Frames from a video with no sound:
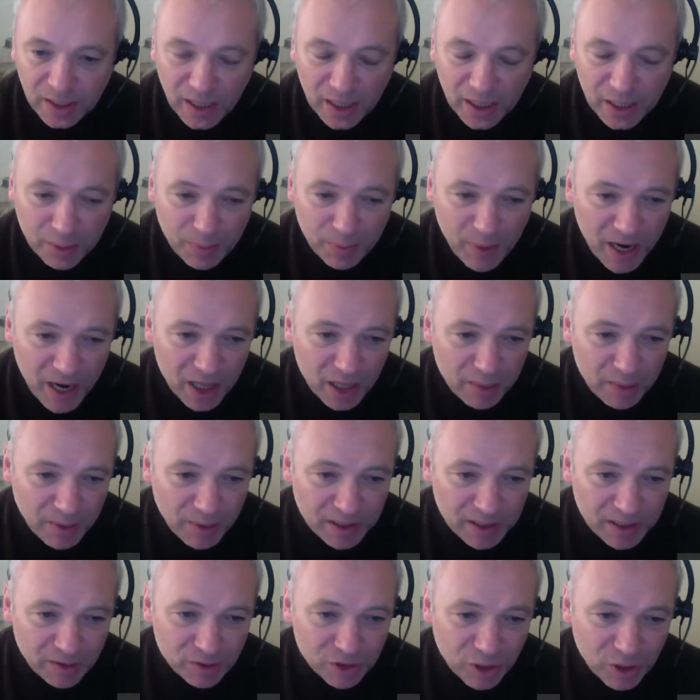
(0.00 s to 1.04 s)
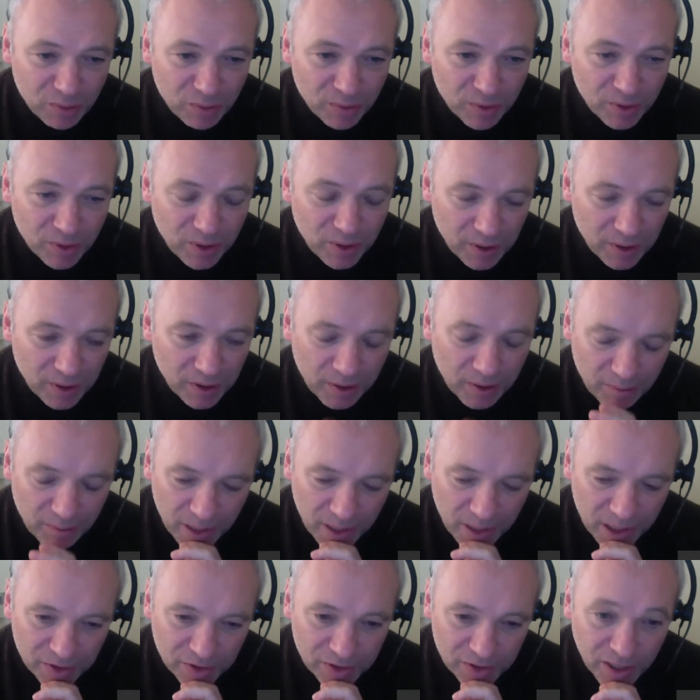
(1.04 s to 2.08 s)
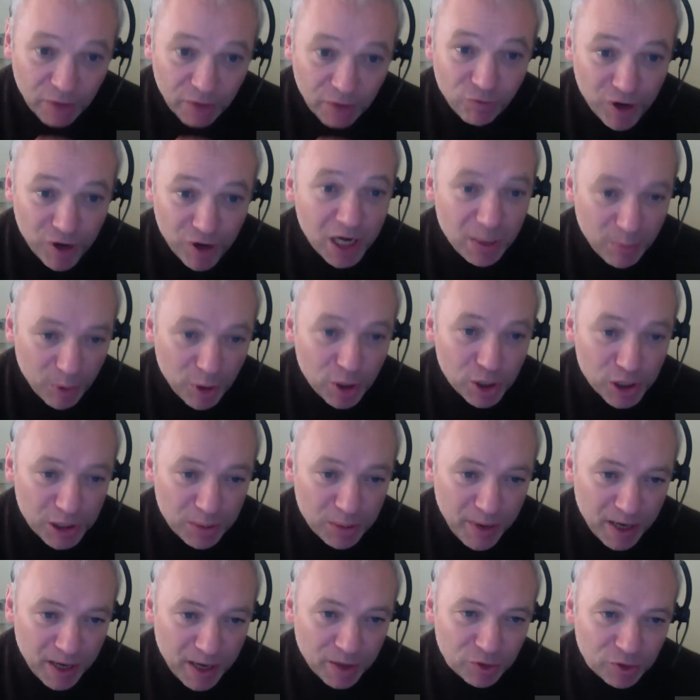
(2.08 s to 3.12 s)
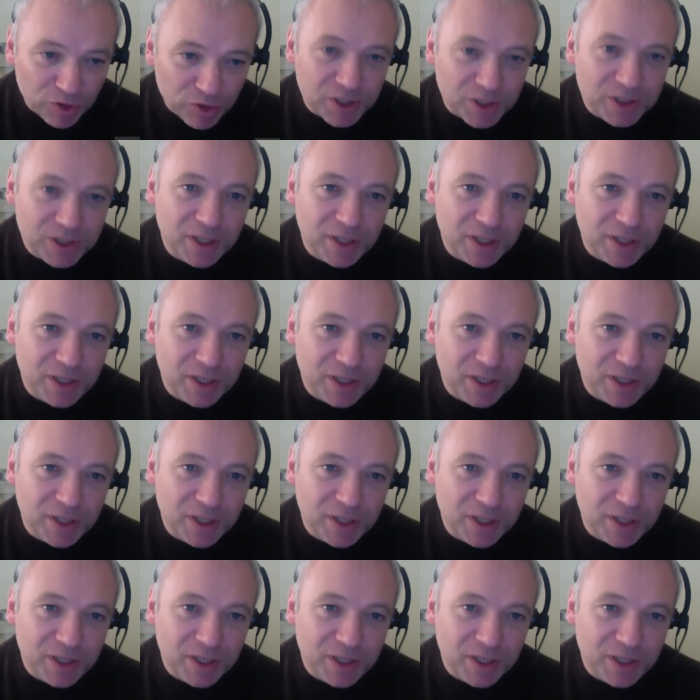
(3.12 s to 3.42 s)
And the bad thing about social media is it really blurs the boundaries.